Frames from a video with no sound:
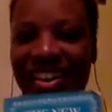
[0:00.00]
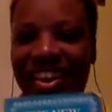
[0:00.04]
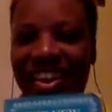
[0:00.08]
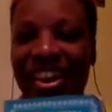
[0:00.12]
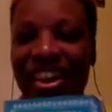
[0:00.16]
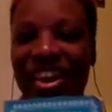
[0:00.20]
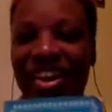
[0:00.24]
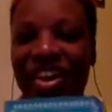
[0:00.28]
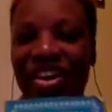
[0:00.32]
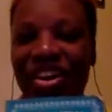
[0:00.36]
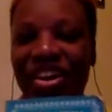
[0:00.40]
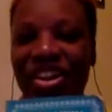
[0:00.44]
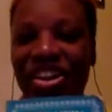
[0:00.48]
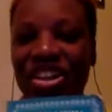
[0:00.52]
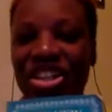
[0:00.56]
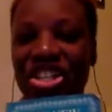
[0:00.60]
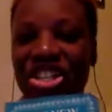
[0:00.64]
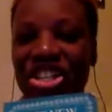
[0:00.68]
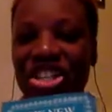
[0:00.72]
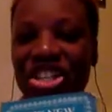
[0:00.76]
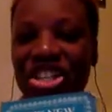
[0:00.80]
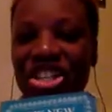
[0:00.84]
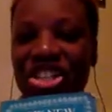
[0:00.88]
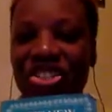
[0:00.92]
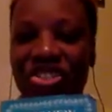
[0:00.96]
Or your
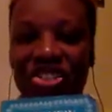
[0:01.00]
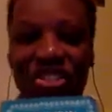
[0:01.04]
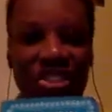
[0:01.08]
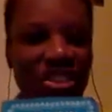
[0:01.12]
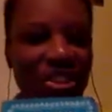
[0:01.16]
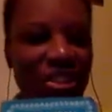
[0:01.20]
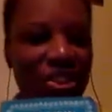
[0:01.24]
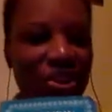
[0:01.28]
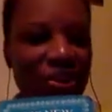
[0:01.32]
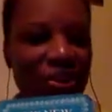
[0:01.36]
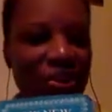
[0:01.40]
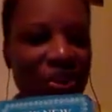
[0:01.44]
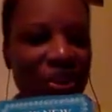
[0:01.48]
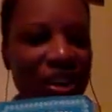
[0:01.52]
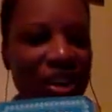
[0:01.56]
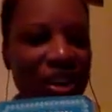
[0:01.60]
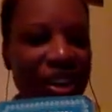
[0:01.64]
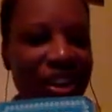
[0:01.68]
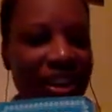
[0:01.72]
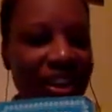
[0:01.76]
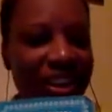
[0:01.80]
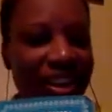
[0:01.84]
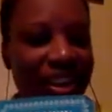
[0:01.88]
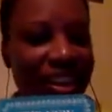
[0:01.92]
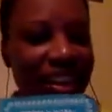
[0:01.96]
children or what.
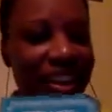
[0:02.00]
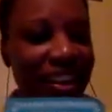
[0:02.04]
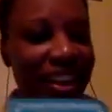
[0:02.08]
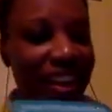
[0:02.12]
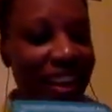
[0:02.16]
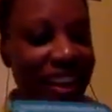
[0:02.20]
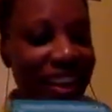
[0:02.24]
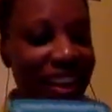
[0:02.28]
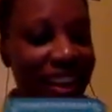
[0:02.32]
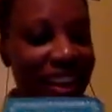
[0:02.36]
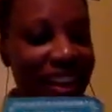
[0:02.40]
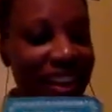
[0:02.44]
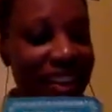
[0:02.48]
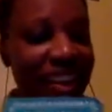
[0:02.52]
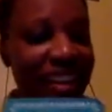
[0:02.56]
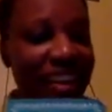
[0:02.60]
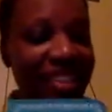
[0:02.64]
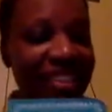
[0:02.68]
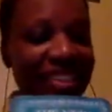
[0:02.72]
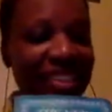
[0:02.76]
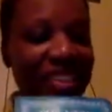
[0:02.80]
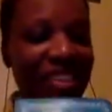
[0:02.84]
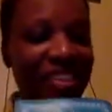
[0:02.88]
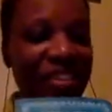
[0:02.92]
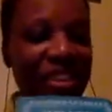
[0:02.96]
Yeah, it is a
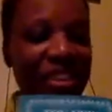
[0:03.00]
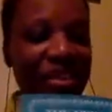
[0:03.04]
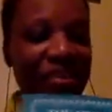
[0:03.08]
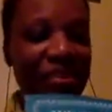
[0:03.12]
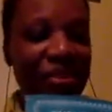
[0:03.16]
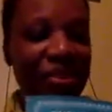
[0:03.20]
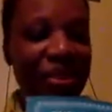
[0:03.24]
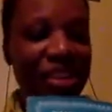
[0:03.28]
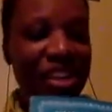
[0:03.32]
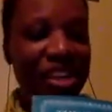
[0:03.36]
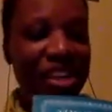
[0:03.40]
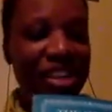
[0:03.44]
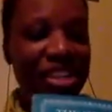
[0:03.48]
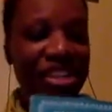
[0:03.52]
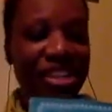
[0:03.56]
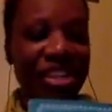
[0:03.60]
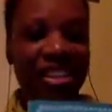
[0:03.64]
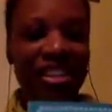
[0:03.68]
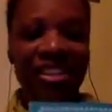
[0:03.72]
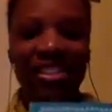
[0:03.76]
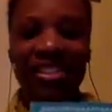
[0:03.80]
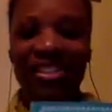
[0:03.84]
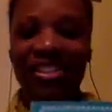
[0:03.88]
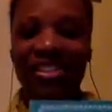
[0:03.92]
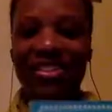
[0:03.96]
great book. Nikisha on
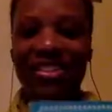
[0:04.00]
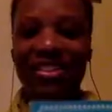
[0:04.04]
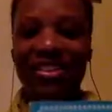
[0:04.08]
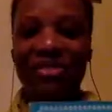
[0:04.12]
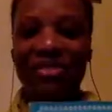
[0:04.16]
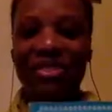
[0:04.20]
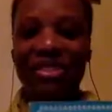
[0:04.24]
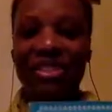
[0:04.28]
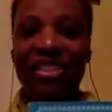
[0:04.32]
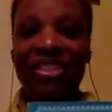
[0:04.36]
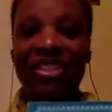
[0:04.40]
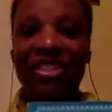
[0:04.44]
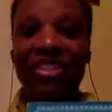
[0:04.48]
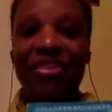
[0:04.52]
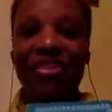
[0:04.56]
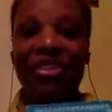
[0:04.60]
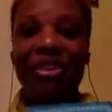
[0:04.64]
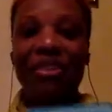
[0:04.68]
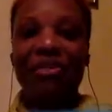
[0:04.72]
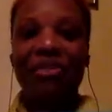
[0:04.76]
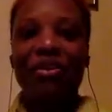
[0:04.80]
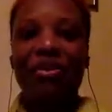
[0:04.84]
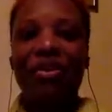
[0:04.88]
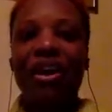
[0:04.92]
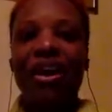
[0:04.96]
Instagram says it's a great
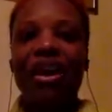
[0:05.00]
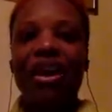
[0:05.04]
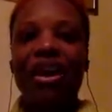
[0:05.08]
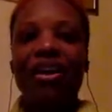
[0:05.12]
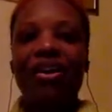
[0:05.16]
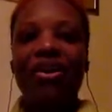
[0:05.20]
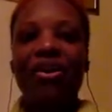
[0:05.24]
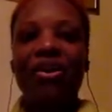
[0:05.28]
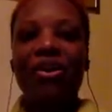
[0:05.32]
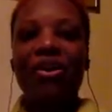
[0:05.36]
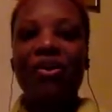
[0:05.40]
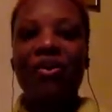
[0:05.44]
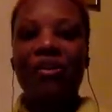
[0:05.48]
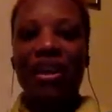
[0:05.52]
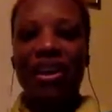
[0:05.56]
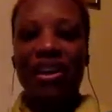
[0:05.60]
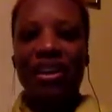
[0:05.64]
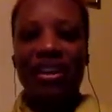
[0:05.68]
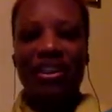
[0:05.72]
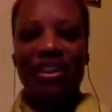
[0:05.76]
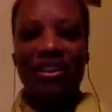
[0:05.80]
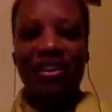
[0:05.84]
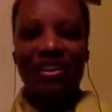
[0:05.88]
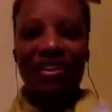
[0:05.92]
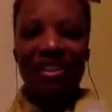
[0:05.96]
book. Oh my
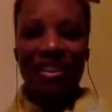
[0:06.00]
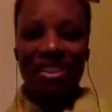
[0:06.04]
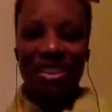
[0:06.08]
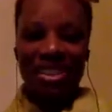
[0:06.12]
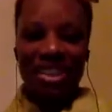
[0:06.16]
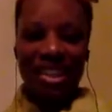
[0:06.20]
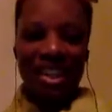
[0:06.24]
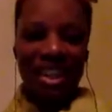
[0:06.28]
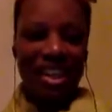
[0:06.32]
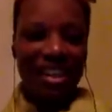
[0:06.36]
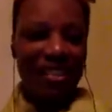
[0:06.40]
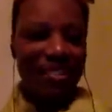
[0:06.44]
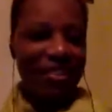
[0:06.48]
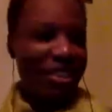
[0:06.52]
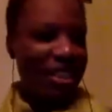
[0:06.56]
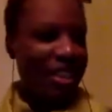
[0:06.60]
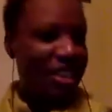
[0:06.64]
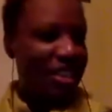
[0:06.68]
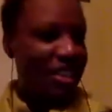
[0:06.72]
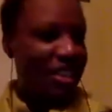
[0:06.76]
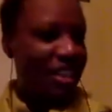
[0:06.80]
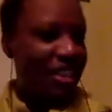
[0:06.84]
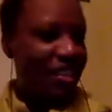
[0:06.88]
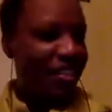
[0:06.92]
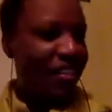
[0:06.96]
gosh, it's
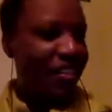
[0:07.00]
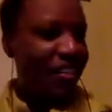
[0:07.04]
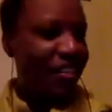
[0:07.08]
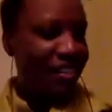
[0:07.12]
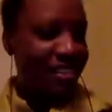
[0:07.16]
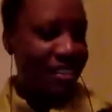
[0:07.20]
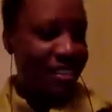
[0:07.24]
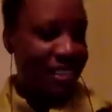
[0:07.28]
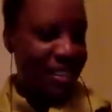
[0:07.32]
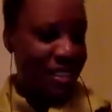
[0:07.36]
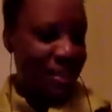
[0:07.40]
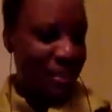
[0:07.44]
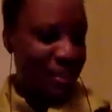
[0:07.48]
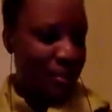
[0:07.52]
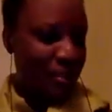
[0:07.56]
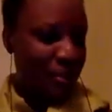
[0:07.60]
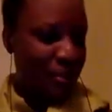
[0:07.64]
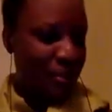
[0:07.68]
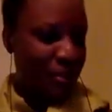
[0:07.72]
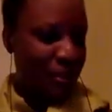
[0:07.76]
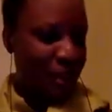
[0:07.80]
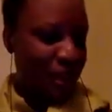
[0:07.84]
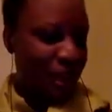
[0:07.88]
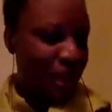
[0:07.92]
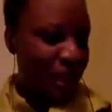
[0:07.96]
an awesome book.
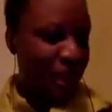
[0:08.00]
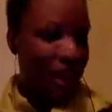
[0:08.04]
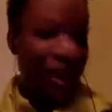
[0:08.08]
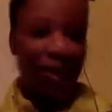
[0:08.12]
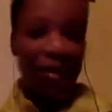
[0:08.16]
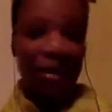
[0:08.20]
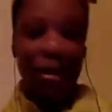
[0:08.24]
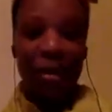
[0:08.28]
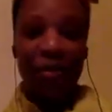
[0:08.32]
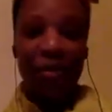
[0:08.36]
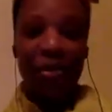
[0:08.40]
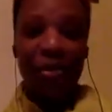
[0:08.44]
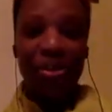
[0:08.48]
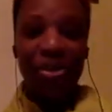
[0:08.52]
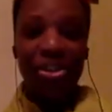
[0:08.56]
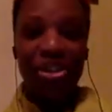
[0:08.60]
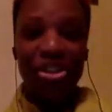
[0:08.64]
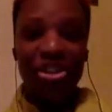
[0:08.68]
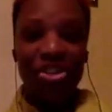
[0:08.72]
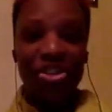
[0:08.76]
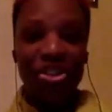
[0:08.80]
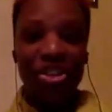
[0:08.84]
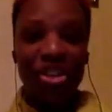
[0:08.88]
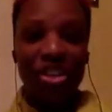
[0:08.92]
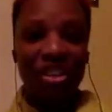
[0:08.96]
I'm going to show
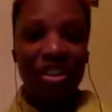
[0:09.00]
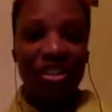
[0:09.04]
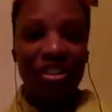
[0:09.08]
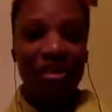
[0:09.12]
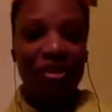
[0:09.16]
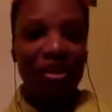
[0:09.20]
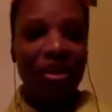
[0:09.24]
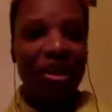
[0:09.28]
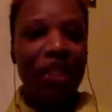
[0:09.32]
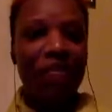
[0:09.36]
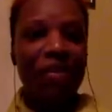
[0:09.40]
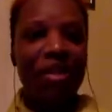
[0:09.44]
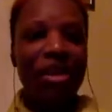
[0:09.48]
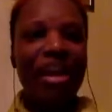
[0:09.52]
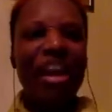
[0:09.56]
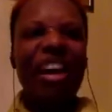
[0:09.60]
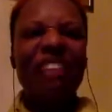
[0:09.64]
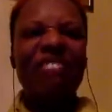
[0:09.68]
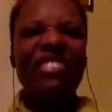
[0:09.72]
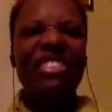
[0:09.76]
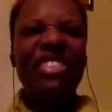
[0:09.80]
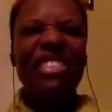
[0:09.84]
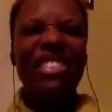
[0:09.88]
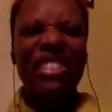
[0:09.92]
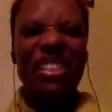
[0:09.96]
you another one. I mean, I have
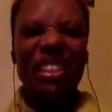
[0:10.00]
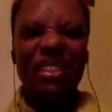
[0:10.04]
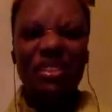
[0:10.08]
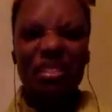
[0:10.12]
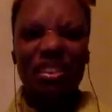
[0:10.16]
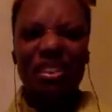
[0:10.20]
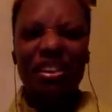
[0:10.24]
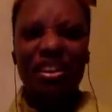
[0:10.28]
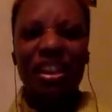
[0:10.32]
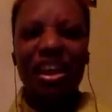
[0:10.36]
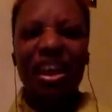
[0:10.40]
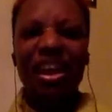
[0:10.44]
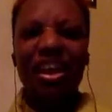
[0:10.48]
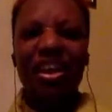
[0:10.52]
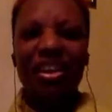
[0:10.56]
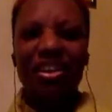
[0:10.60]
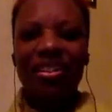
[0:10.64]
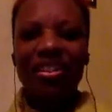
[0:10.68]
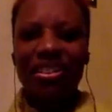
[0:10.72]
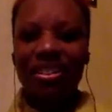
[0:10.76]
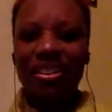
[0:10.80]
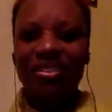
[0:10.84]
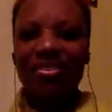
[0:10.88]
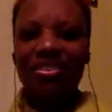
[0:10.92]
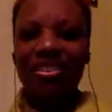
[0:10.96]
several
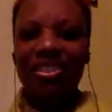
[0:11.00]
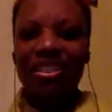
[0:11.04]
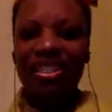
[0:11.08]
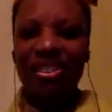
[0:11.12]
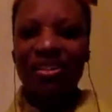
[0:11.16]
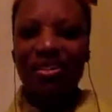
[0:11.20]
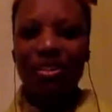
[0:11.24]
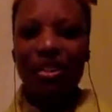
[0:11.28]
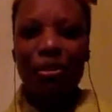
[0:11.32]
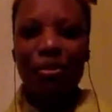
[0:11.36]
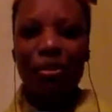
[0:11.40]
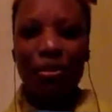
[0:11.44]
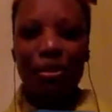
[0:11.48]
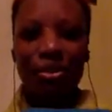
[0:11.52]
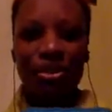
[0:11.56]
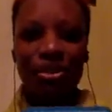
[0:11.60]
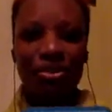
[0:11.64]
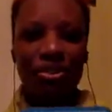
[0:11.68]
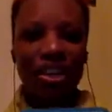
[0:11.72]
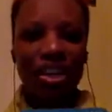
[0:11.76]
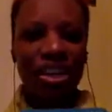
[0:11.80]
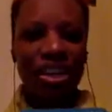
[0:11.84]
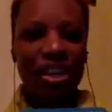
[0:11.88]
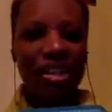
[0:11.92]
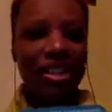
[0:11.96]
books,
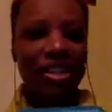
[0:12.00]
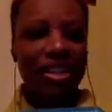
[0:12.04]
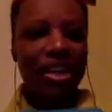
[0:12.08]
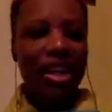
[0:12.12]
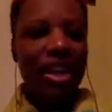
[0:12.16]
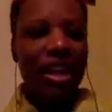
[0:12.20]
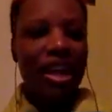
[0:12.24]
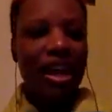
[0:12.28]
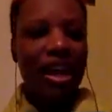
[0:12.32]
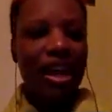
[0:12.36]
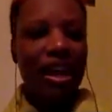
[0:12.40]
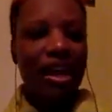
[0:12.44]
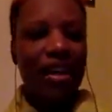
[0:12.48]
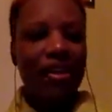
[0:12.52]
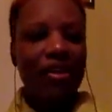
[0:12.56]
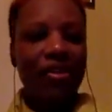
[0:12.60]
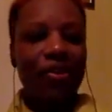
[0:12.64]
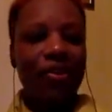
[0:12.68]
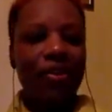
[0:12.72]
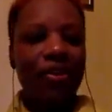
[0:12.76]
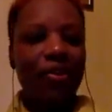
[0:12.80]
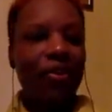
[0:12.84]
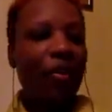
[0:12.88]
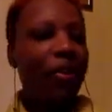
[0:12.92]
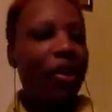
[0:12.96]
right? Because I don't
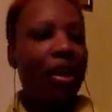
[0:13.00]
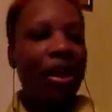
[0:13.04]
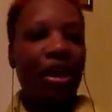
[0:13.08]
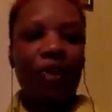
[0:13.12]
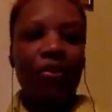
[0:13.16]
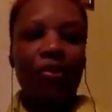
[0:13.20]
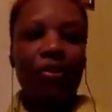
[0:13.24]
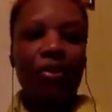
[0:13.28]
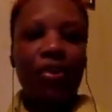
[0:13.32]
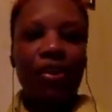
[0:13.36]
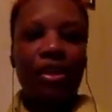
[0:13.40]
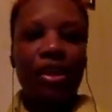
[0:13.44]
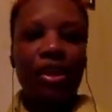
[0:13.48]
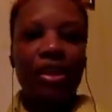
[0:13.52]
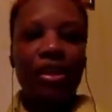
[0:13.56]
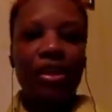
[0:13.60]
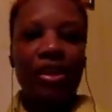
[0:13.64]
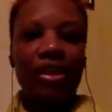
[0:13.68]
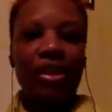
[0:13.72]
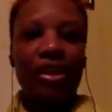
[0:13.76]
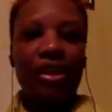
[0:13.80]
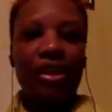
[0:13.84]
know what happened. Because I